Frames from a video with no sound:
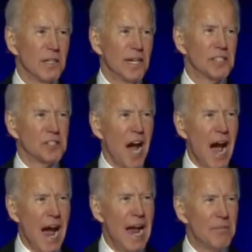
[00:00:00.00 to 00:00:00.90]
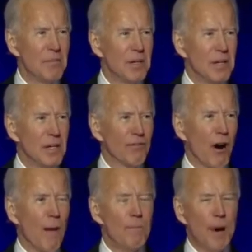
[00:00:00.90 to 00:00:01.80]
It's time
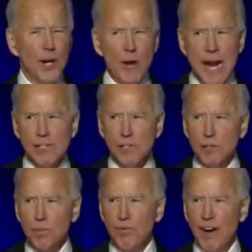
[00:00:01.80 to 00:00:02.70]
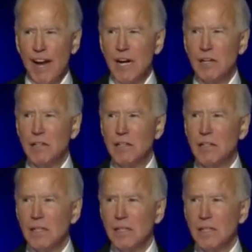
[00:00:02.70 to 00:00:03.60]
for our better angels to prevail.
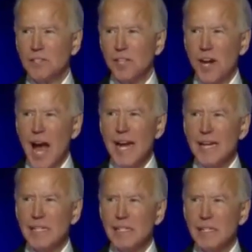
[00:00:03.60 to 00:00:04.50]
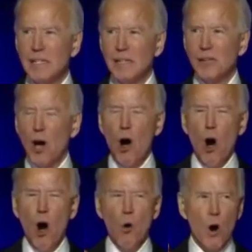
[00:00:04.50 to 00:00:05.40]
Tonight, the
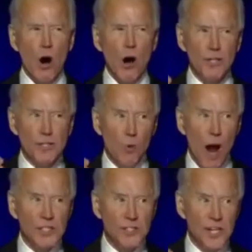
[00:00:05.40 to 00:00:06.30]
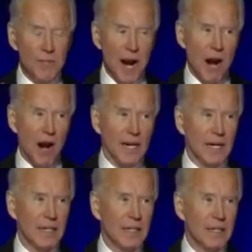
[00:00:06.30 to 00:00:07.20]
whole world is watching America.